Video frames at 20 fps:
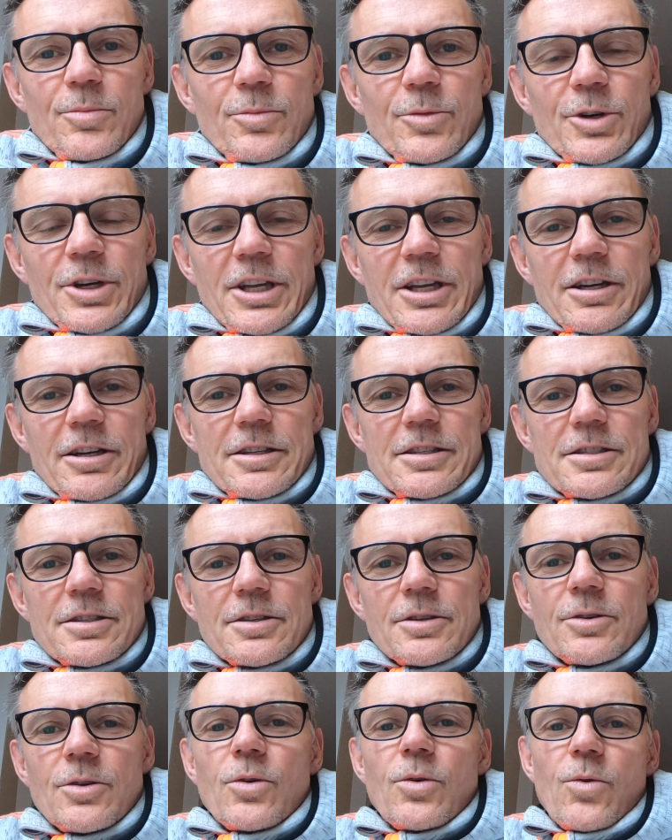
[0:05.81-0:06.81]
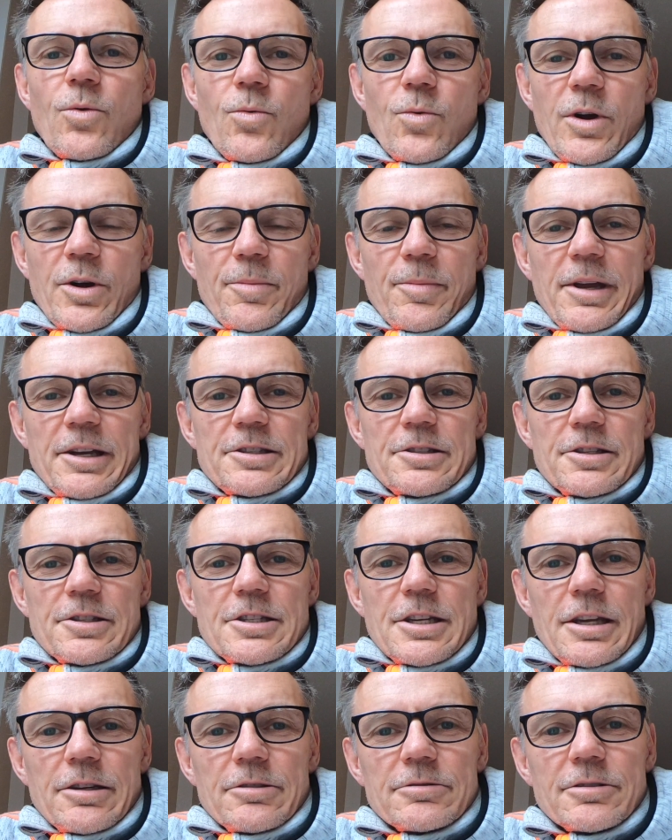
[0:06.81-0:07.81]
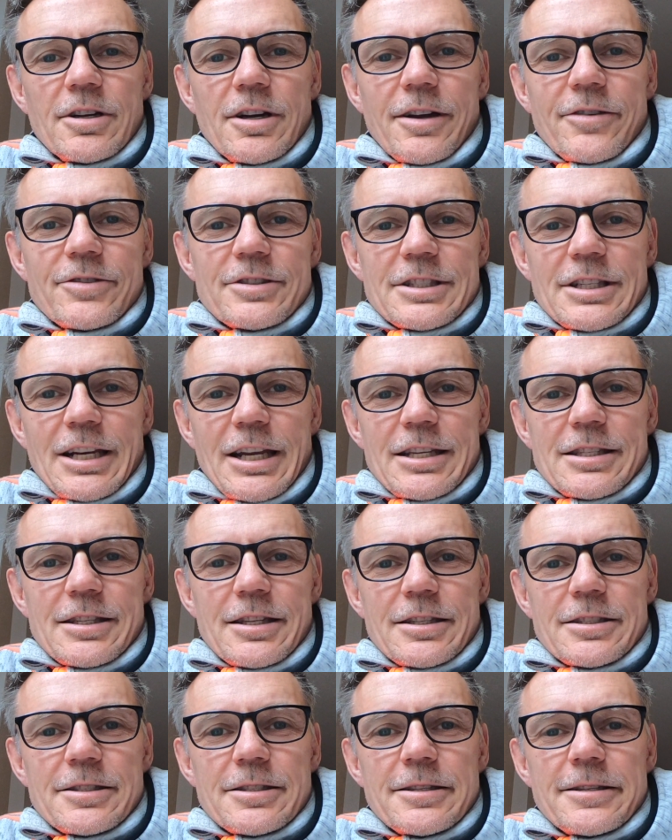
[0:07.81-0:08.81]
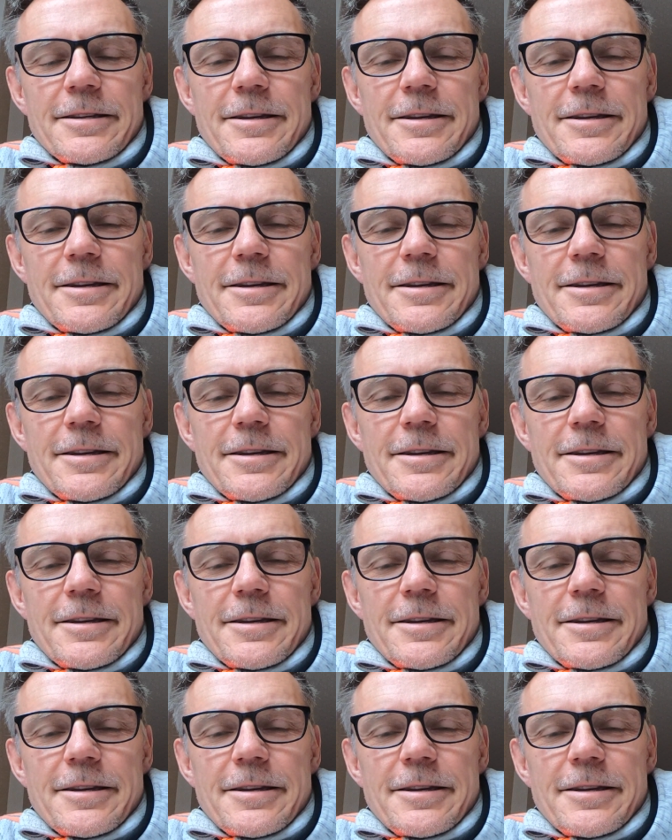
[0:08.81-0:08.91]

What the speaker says: Morning guys, welcome back to the channel, Hyphens Classics.